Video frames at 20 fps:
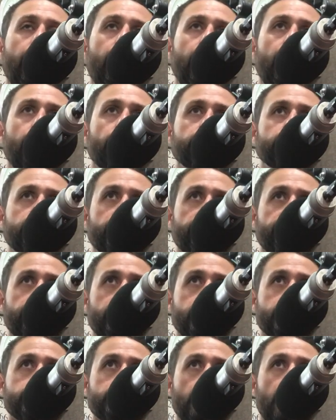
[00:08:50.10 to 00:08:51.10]
To give an
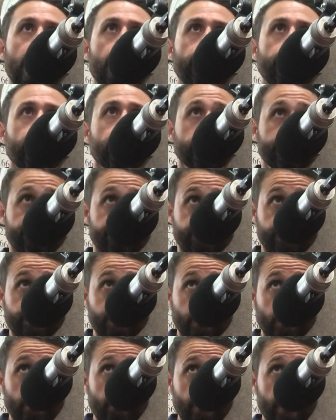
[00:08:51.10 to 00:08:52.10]
example,
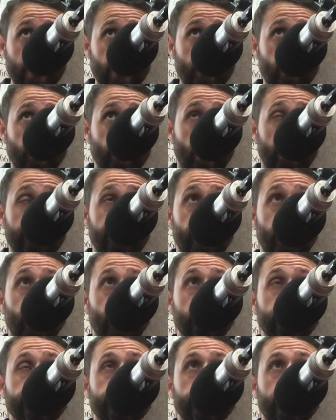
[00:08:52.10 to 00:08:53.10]
I've
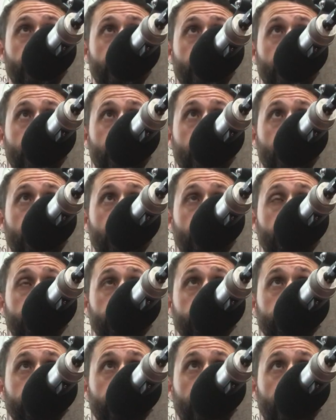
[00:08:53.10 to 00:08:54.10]
helped
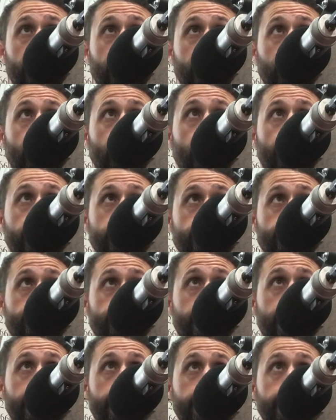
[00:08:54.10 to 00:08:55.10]
clients
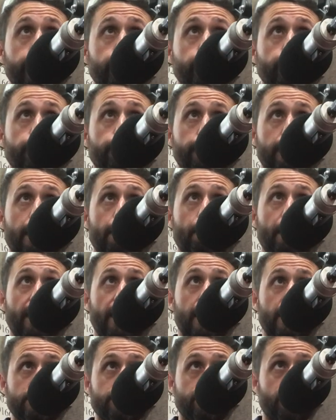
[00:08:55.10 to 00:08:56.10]
heal their
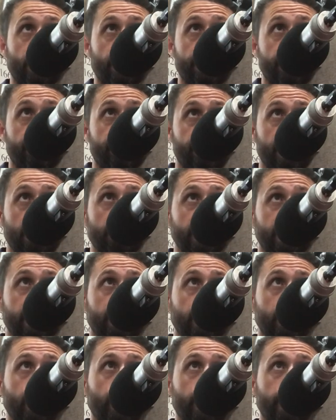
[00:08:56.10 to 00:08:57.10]
past on the
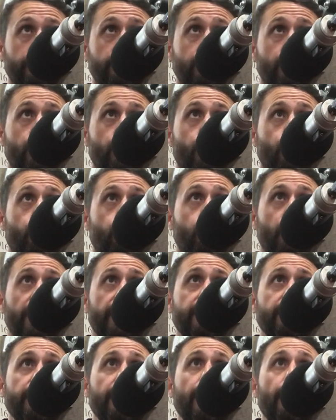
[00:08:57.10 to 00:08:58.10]
feminine line,
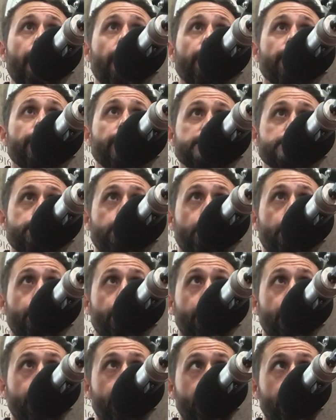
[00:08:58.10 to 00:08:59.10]
where this
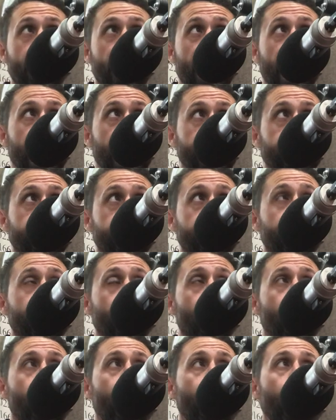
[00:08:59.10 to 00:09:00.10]

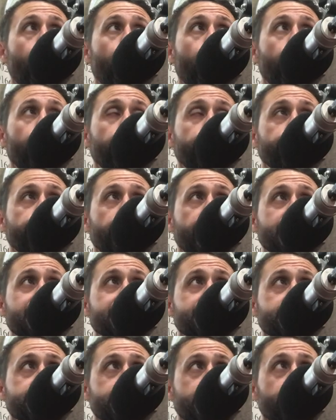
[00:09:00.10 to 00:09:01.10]
pattern of
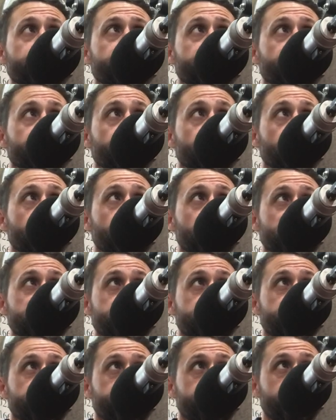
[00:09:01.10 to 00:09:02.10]

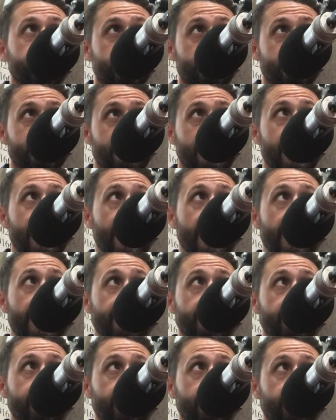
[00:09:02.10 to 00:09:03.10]
submissiveness
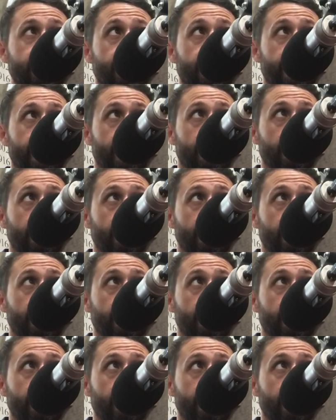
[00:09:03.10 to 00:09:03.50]
and